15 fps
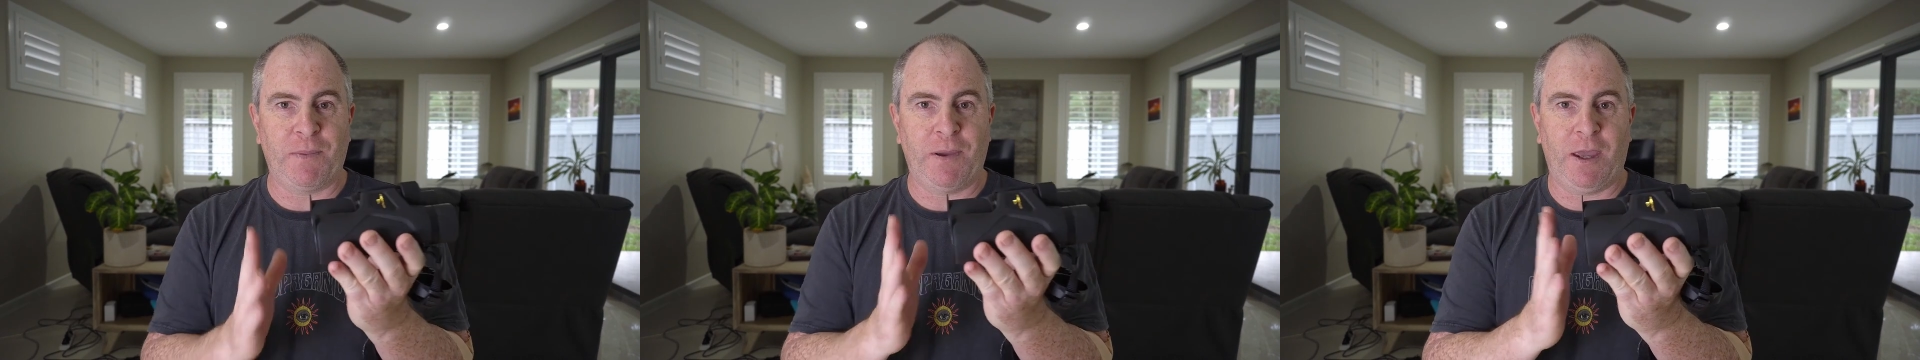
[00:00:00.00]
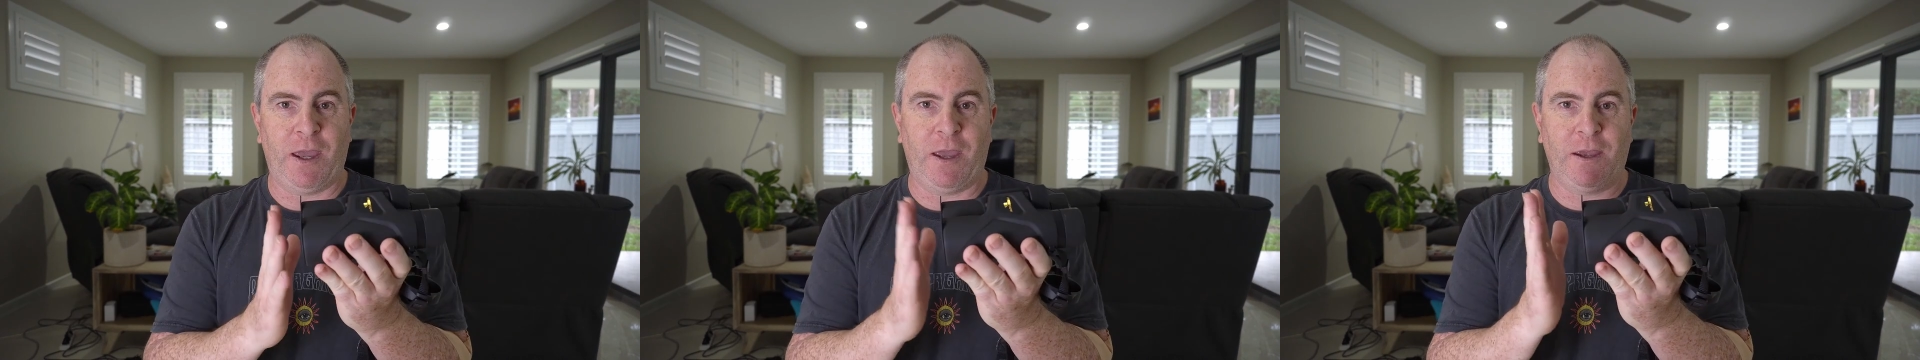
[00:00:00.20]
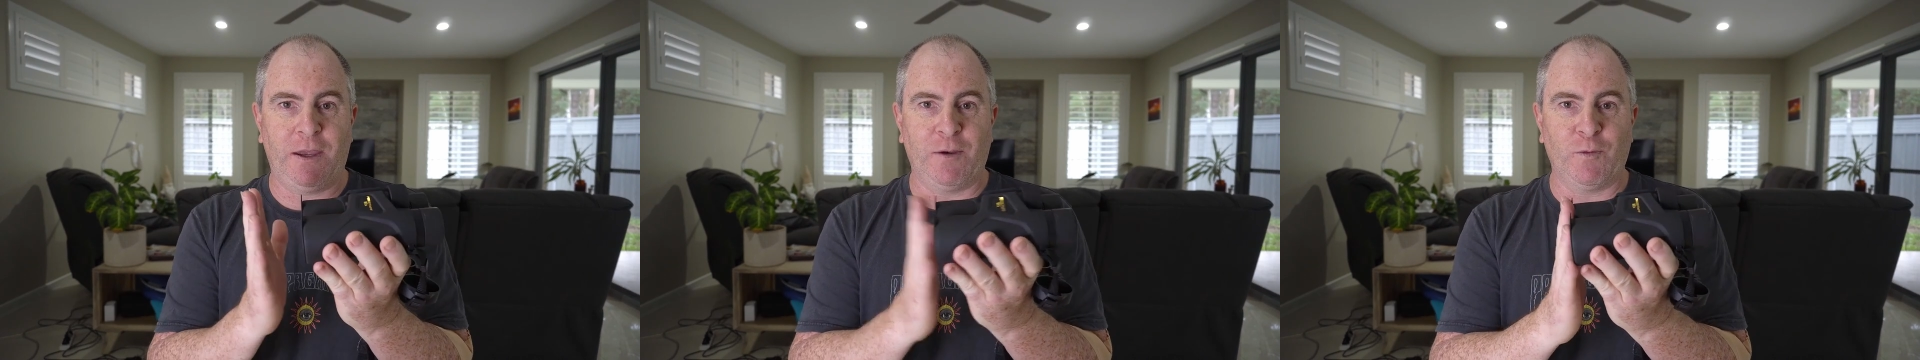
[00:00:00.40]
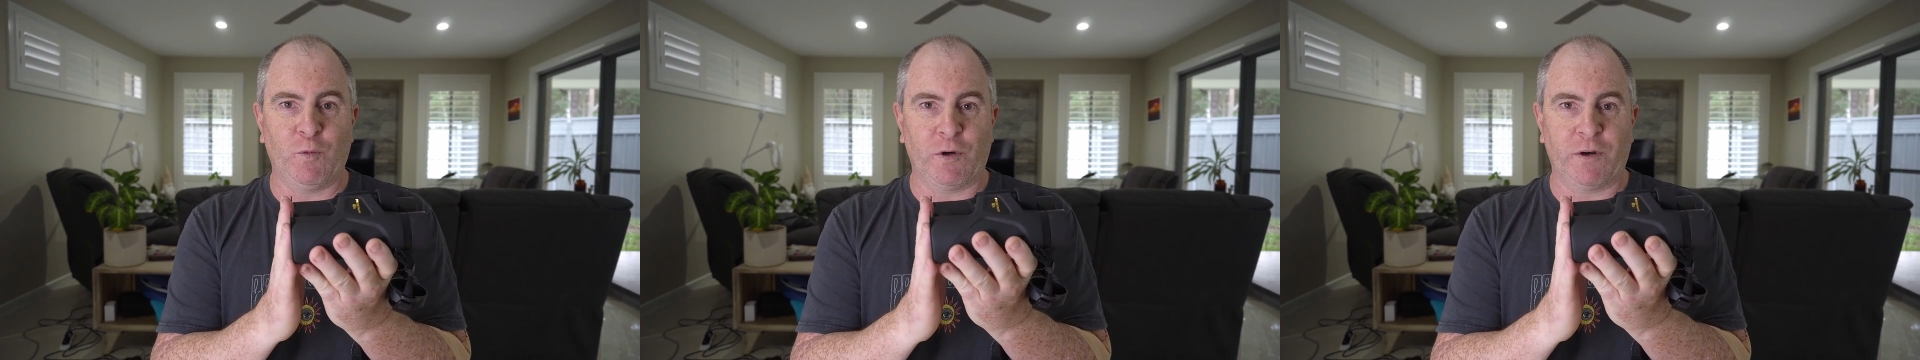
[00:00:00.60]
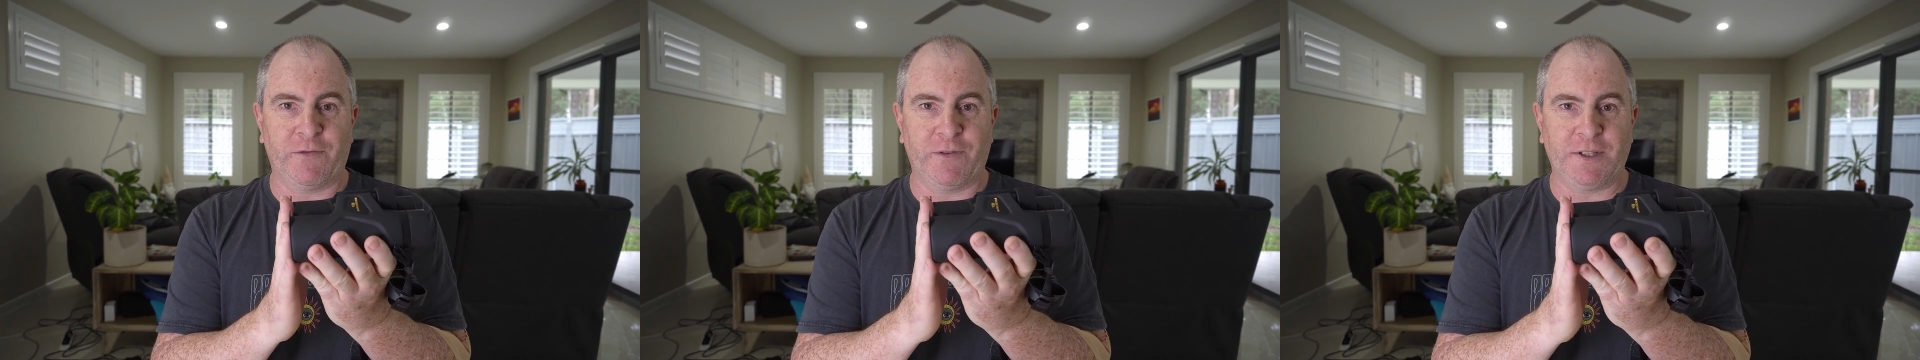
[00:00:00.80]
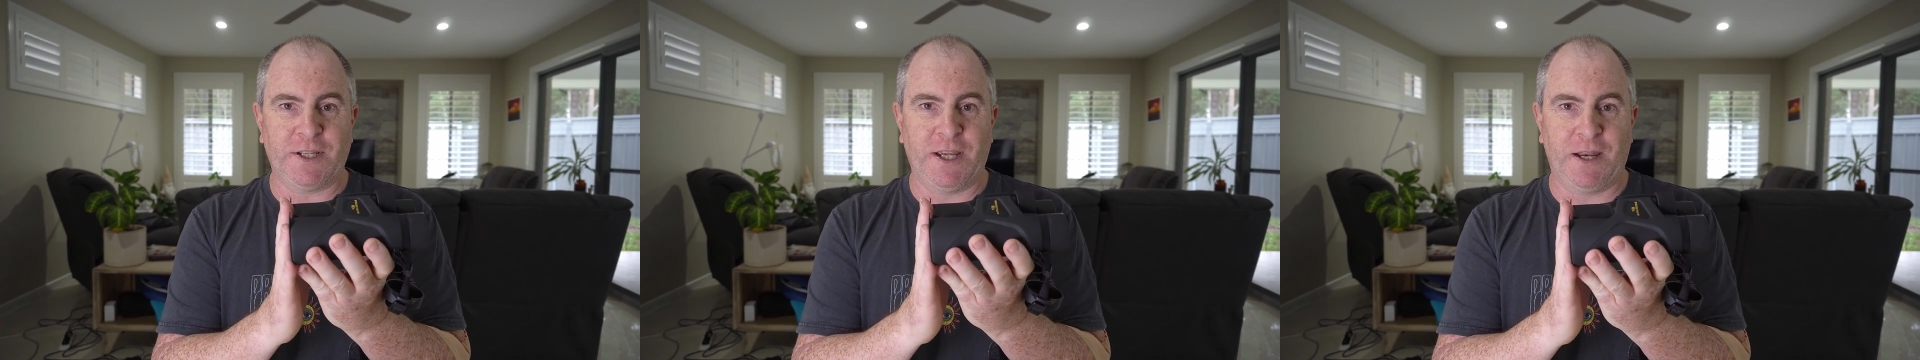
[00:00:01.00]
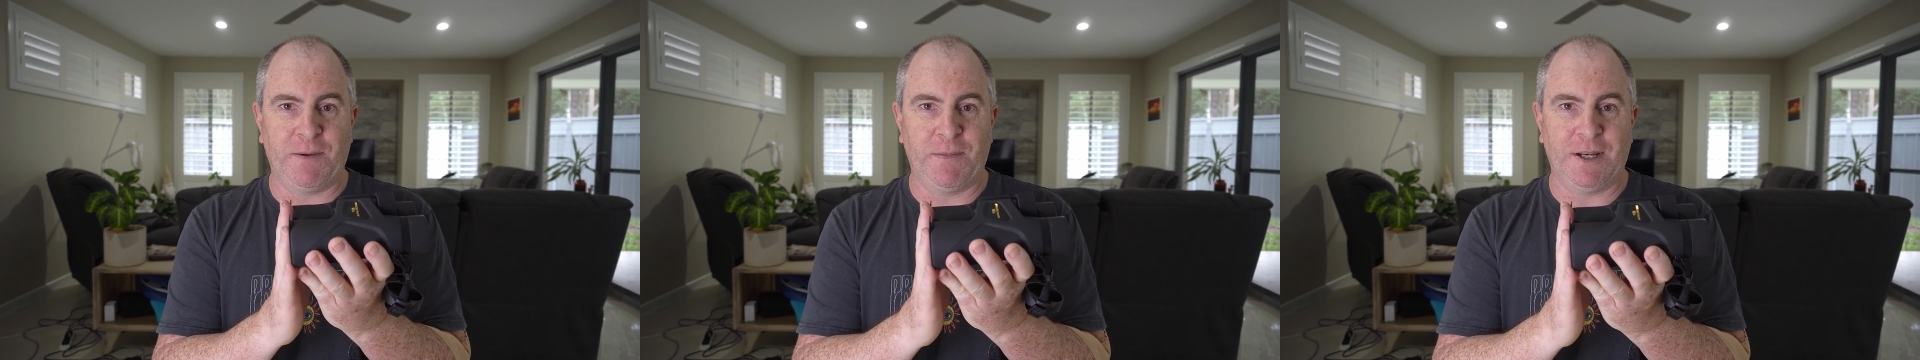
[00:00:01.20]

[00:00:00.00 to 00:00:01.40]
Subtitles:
pair in water for 10